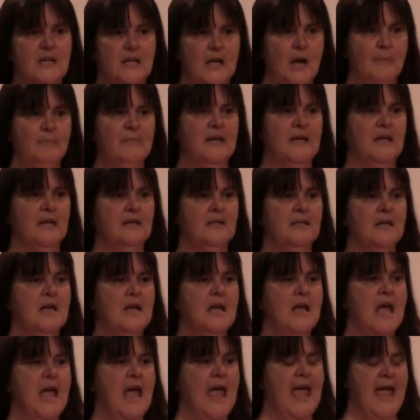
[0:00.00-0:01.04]
come in
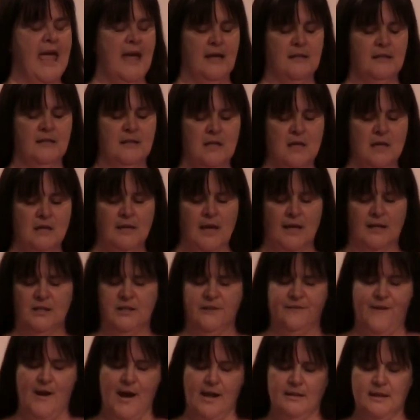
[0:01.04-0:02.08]
and
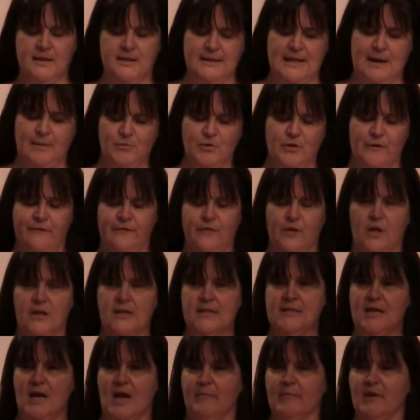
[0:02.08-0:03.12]
defiantly stamp their foot
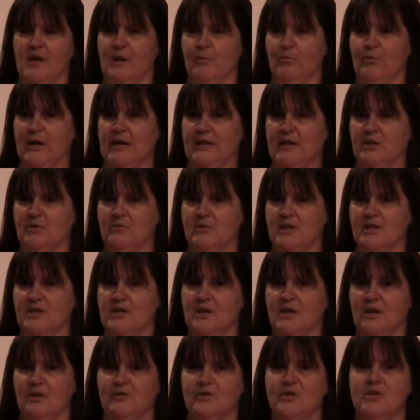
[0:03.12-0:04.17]
and say, I'm going to break the
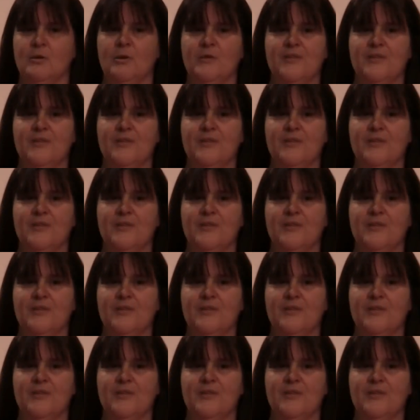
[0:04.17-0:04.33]
dress code.